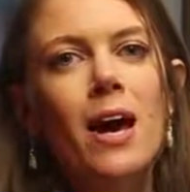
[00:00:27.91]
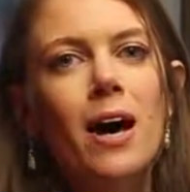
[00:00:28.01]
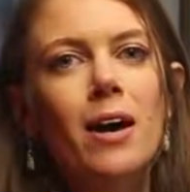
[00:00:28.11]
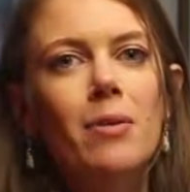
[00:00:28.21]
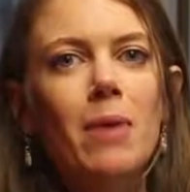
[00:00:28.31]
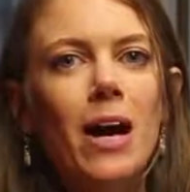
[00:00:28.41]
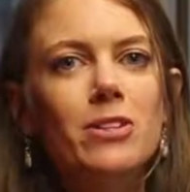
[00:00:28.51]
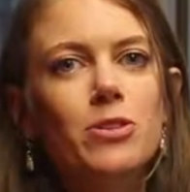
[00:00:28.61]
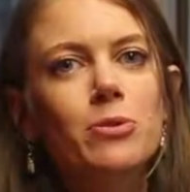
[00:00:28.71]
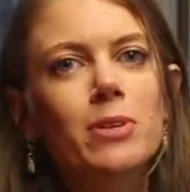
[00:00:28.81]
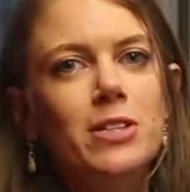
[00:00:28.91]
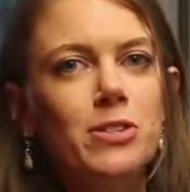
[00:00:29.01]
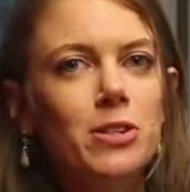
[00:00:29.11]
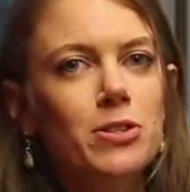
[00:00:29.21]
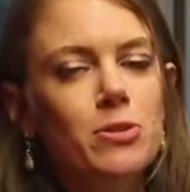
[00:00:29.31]
Um, I do
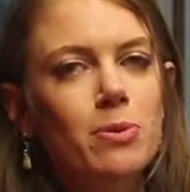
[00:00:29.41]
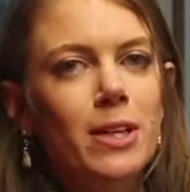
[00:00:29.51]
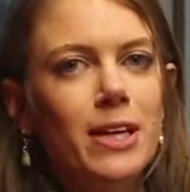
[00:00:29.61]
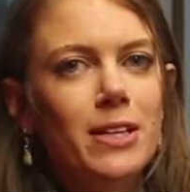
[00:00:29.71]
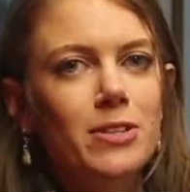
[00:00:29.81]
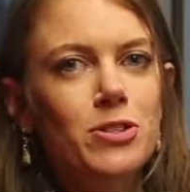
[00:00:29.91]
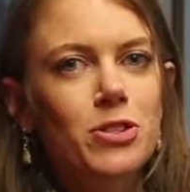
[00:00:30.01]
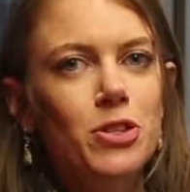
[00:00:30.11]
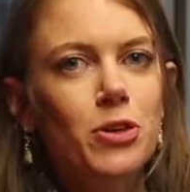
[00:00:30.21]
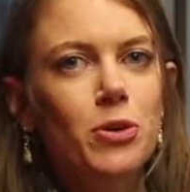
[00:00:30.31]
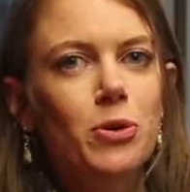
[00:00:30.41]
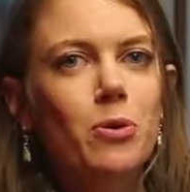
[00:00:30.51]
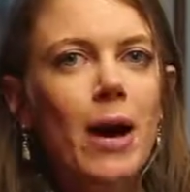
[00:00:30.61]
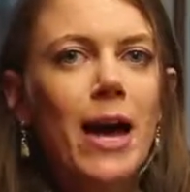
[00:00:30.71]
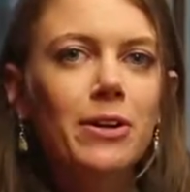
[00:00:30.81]
research related
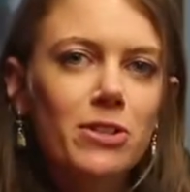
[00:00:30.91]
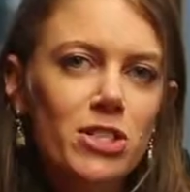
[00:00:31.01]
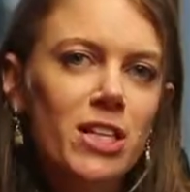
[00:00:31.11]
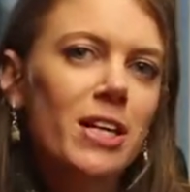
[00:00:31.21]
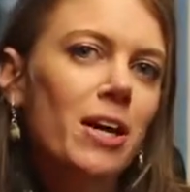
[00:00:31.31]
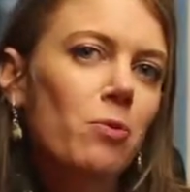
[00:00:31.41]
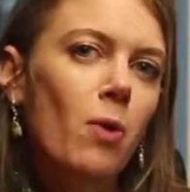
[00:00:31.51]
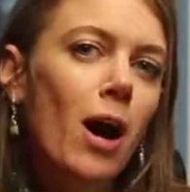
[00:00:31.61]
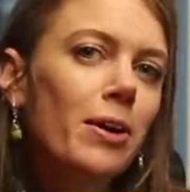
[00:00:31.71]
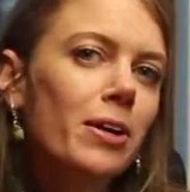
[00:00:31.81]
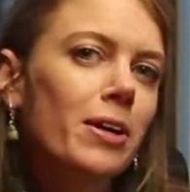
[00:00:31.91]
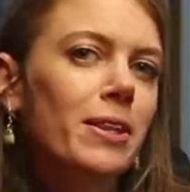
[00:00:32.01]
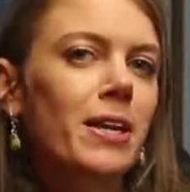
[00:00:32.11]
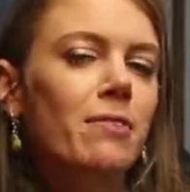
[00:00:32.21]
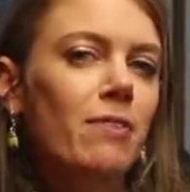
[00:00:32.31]
to energy and water
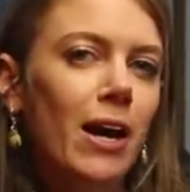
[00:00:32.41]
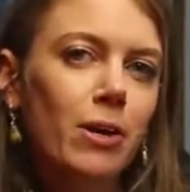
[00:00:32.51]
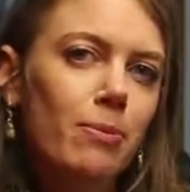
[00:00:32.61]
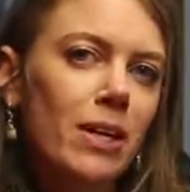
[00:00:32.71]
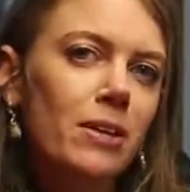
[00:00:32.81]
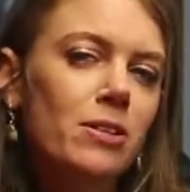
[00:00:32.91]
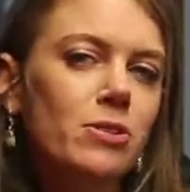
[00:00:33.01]
and the environment.